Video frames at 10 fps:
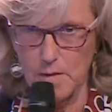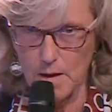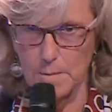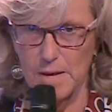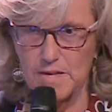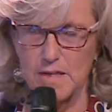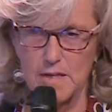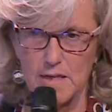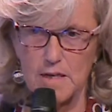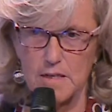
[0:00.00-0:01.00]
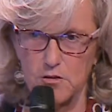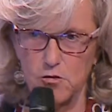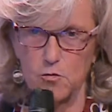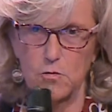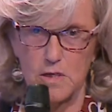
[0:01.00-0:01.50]
but the idea is
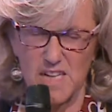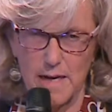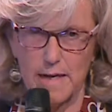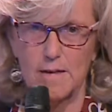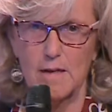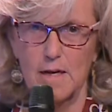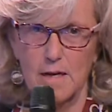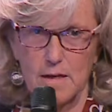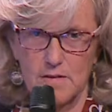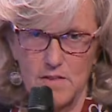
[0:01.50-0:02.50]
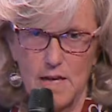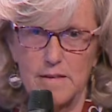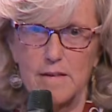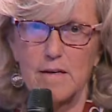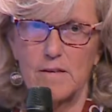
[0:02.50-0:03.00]
to create
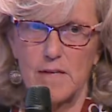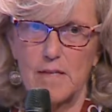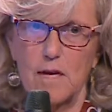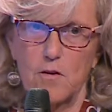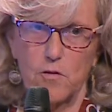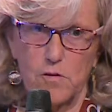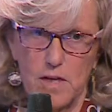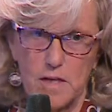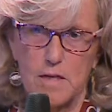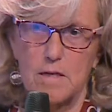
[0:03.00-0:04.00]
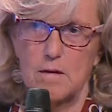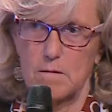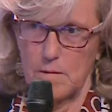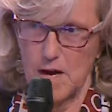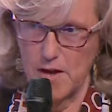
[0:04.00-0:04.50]
standards that are already
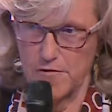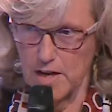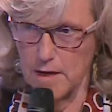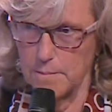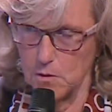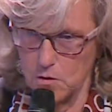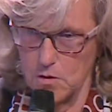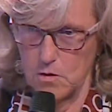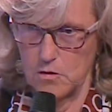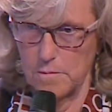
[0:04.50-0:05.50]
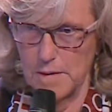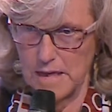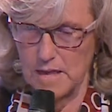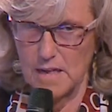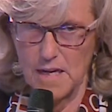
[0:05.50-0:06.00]
available on the
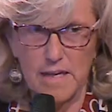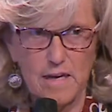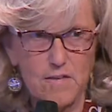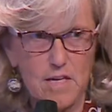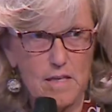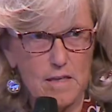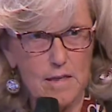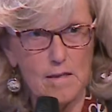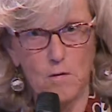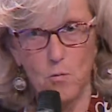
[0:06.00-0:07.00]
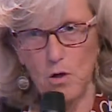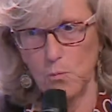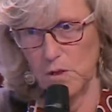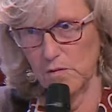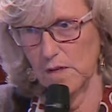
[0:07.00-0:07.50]
market. And I think that the work
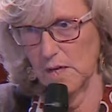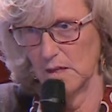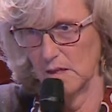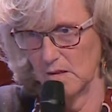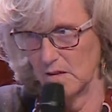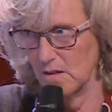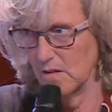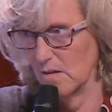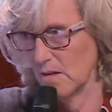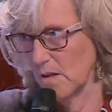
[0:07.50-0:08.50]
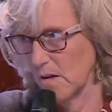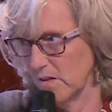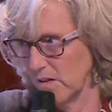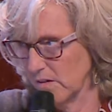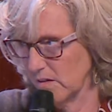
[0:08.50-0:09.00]
we have done in this
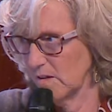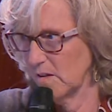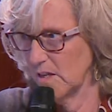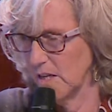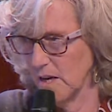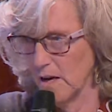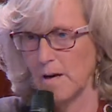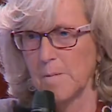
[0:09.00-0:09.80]
recent year